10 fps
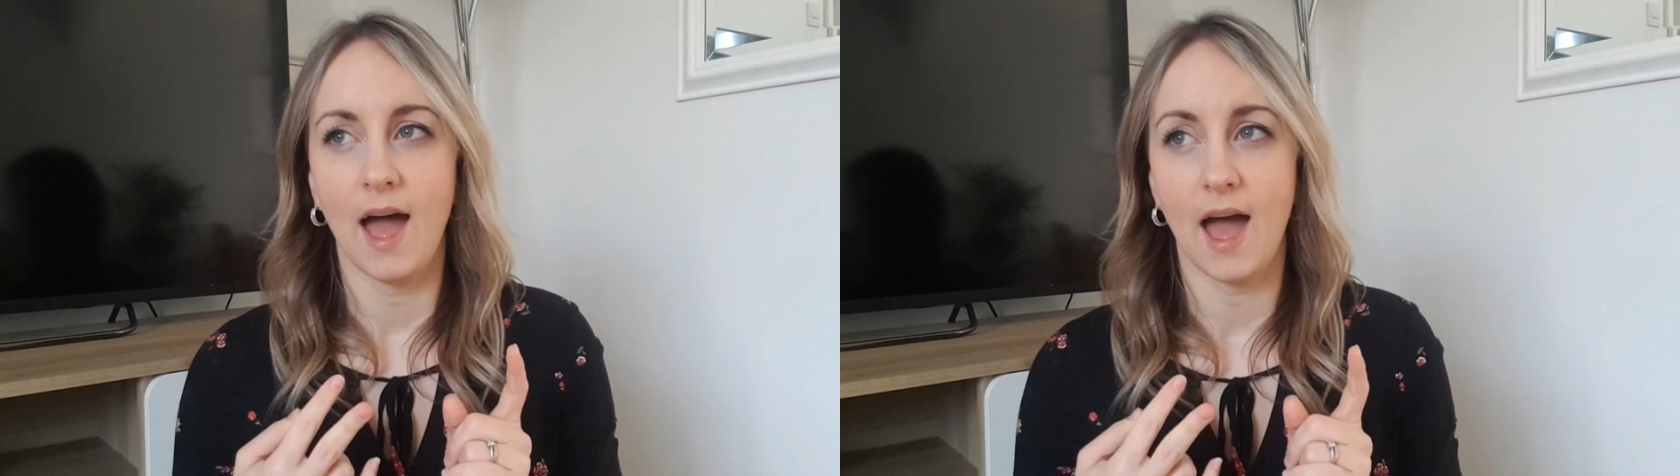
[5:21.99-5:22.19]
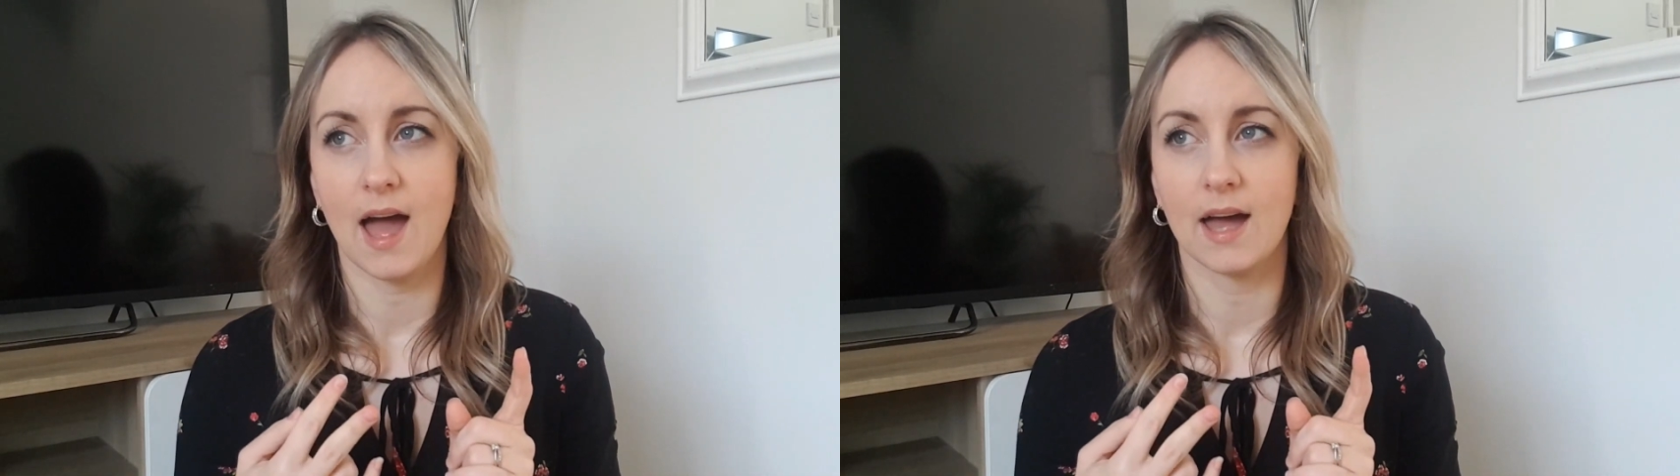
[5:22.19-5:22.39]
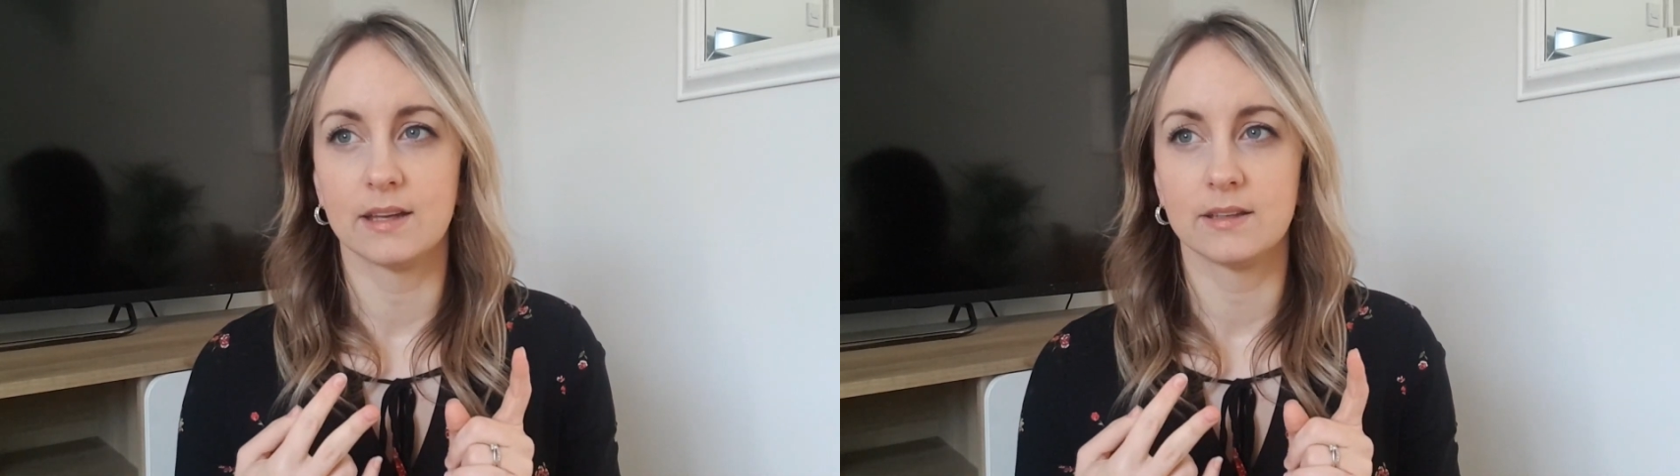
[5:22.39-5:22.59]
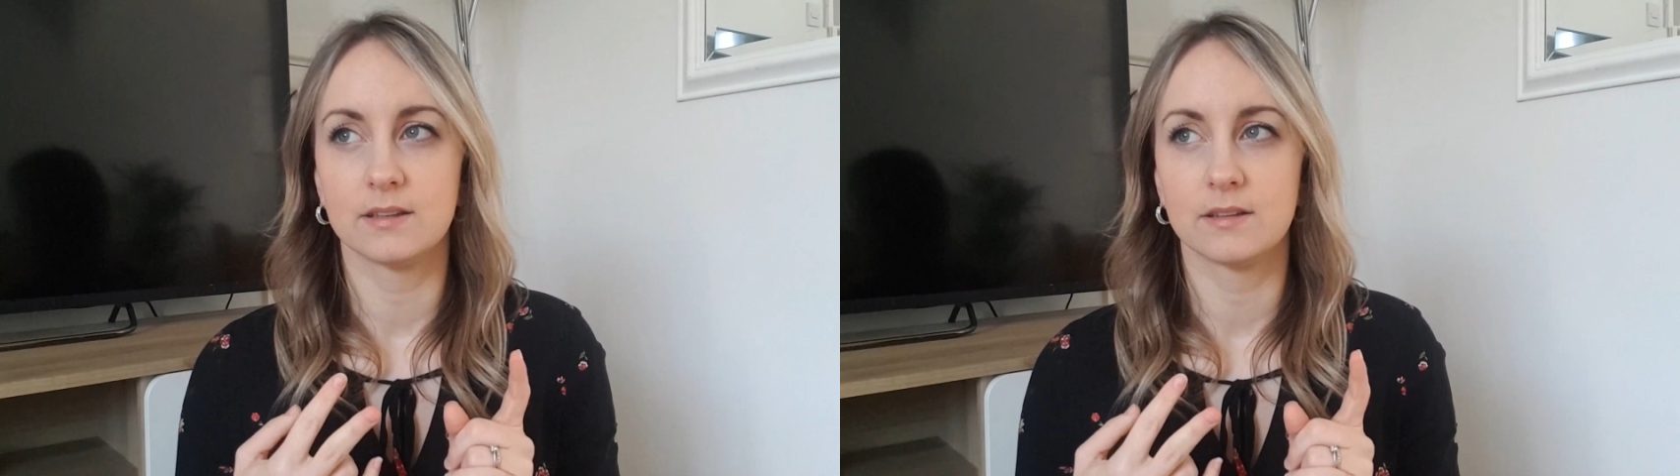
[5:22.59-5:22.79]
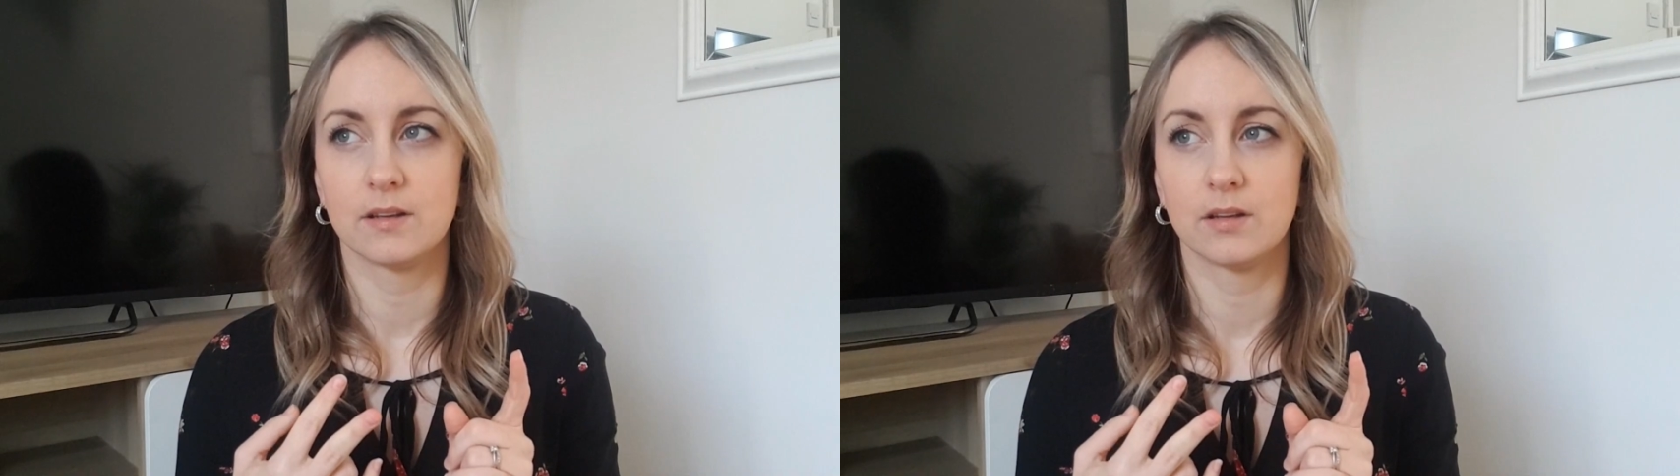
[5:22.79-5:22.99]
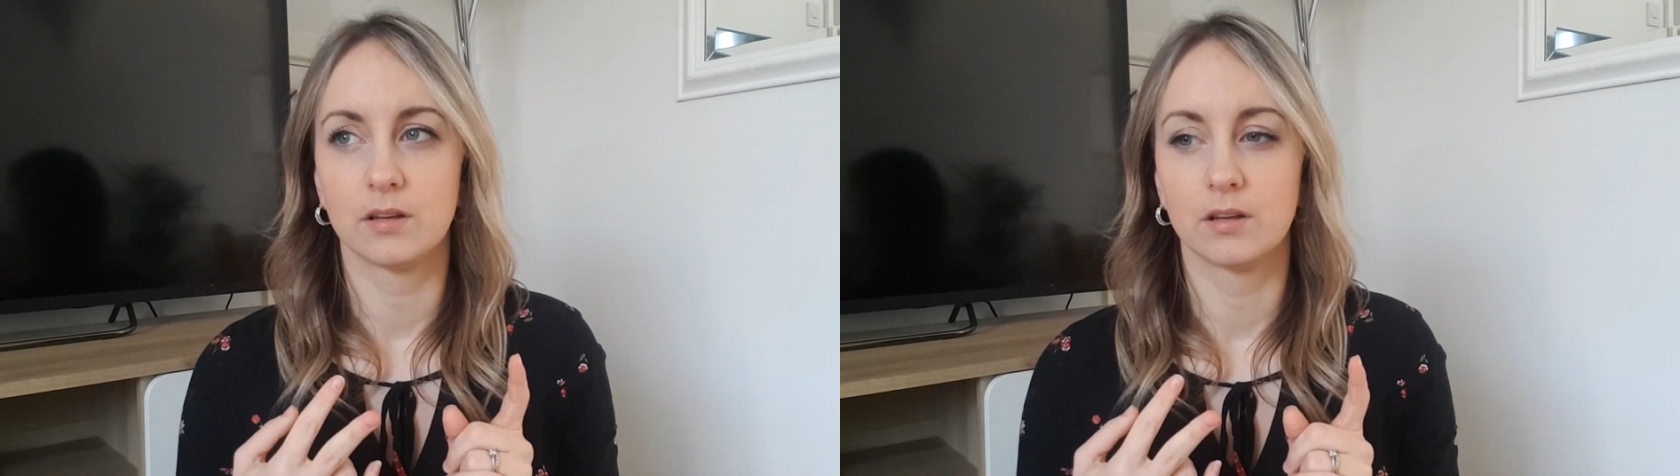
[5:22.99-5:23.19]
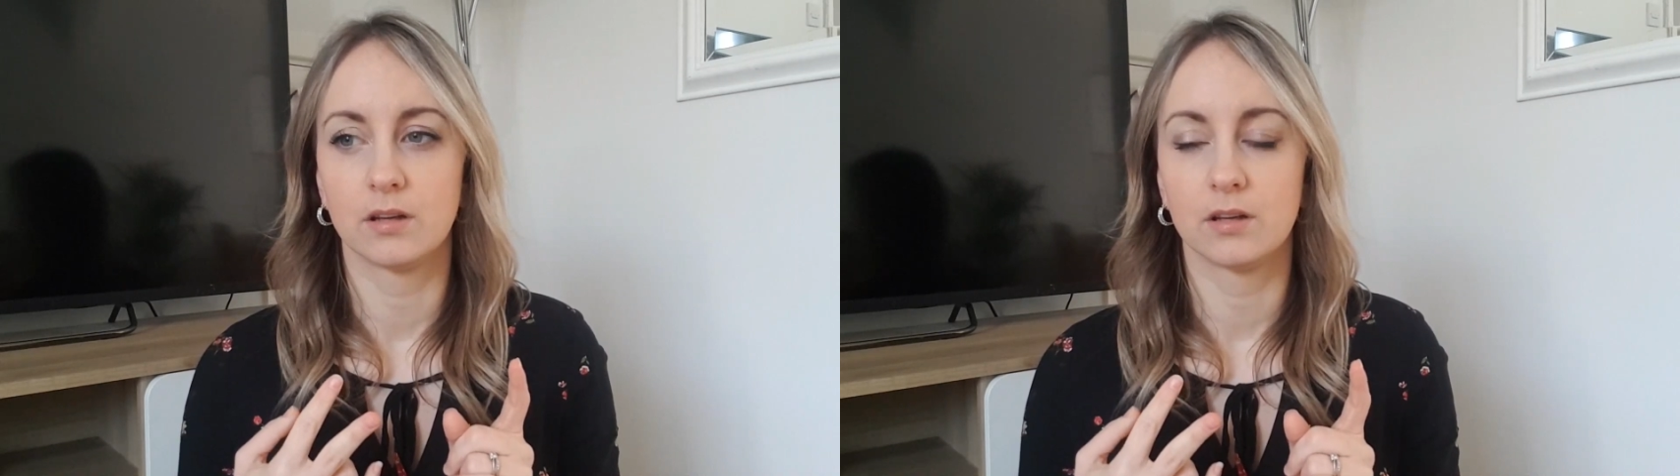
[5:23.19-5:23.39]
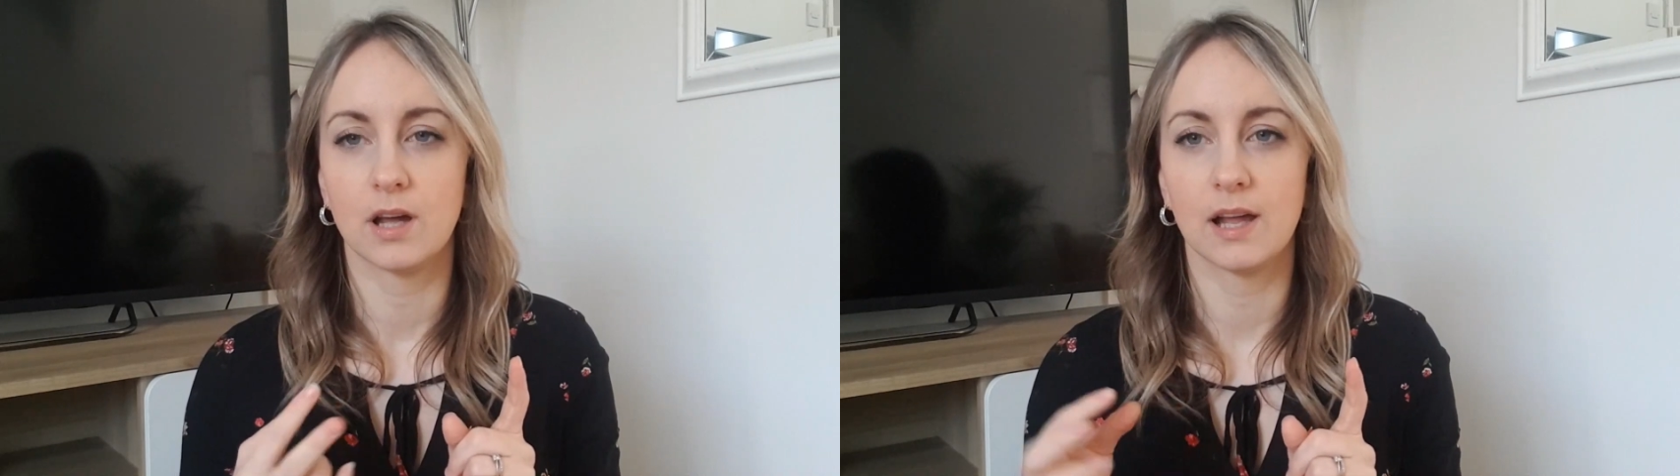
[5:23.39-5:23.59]
and
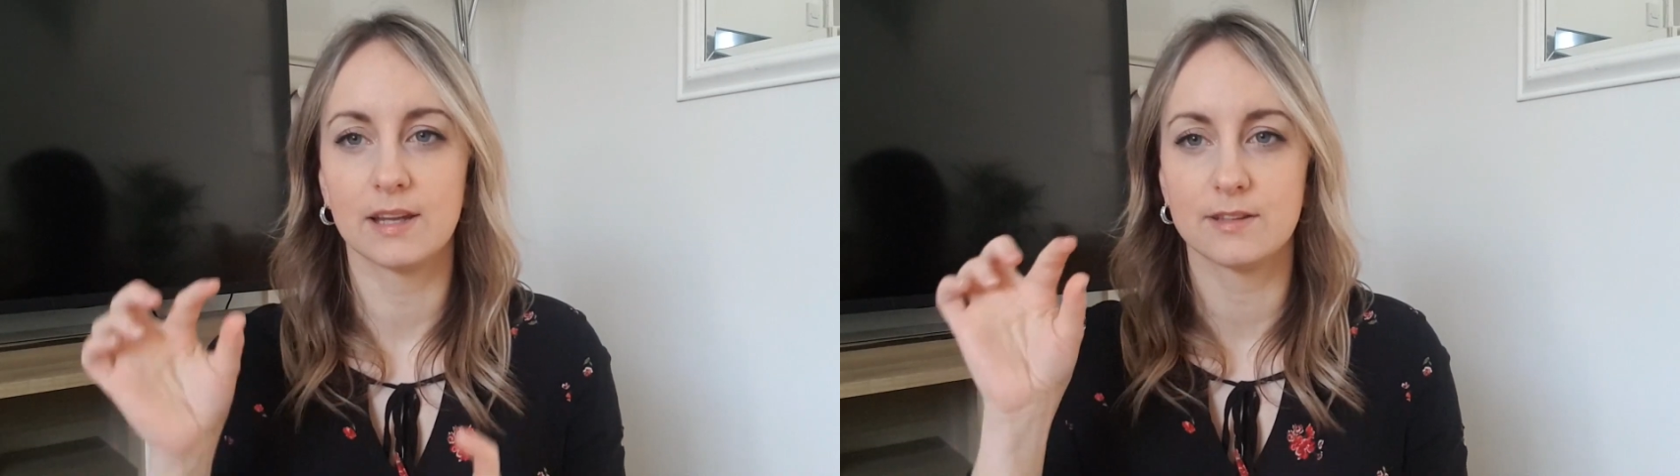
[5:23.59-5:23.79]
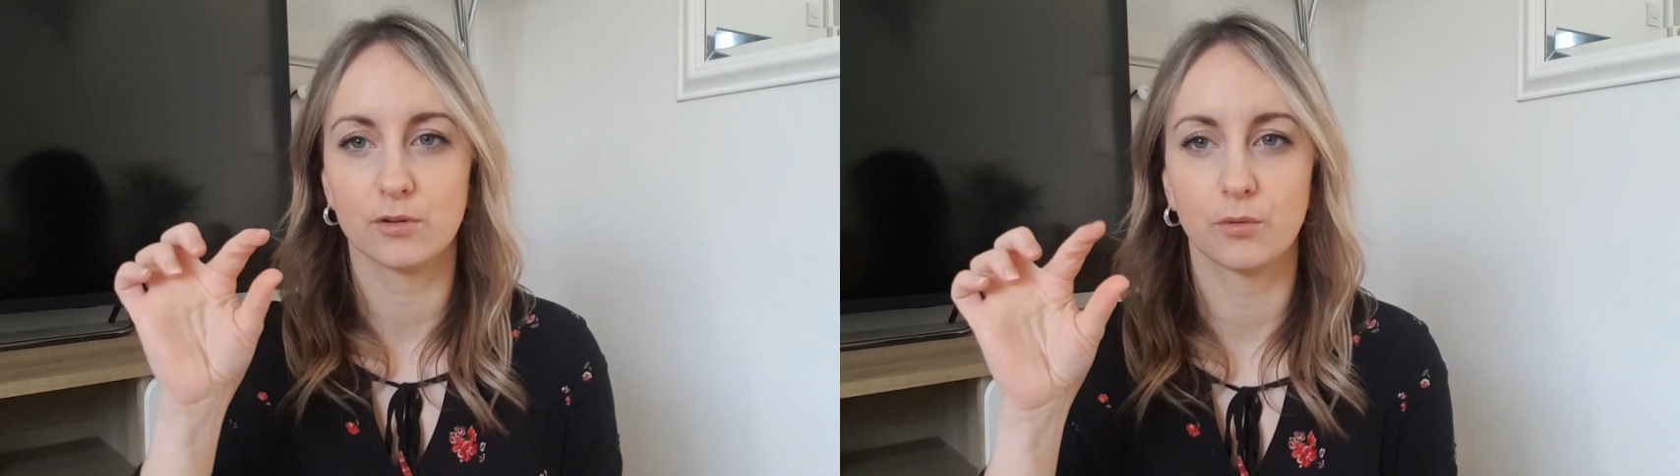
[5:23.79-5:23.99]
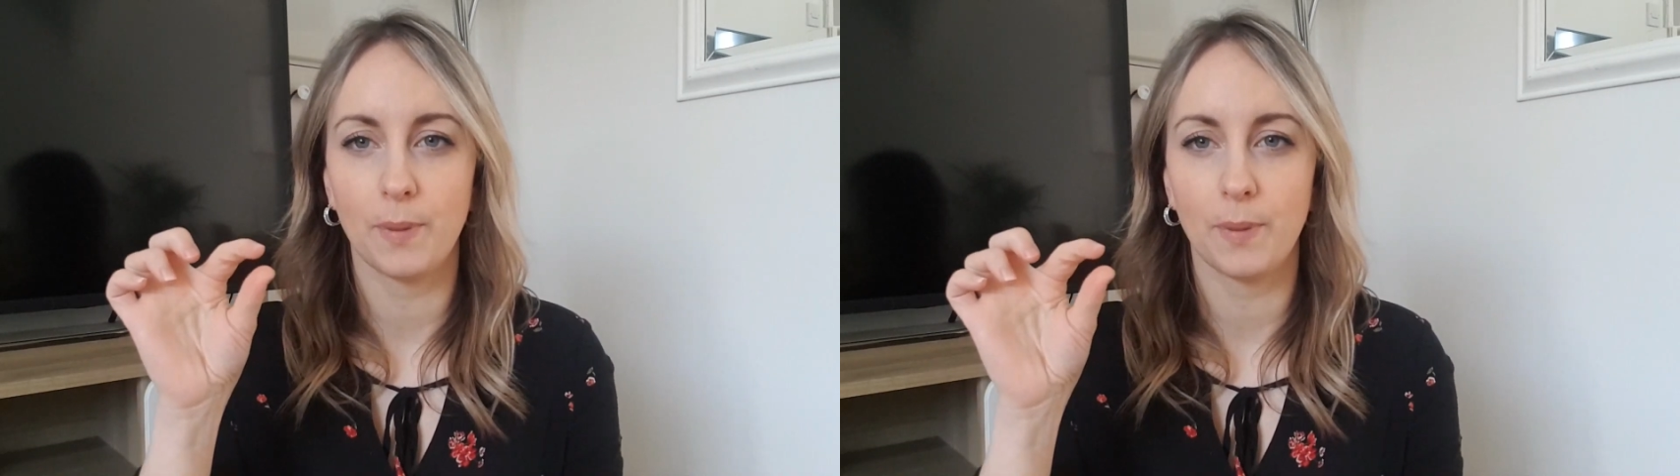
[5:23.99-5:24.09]
a little